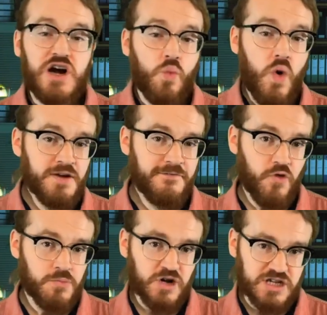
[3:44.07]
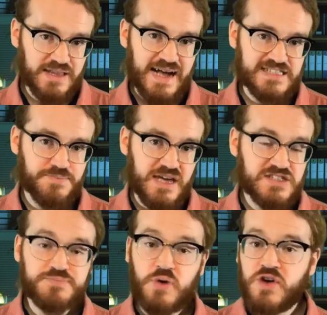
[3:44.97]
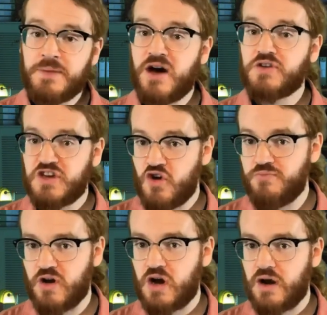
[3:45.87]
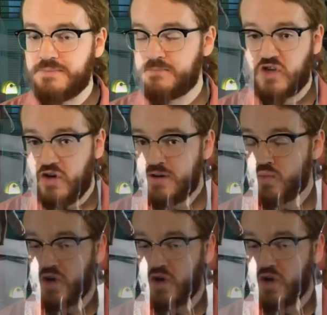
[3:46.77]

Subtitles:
One former classmate spoke about Kohberger and couldn't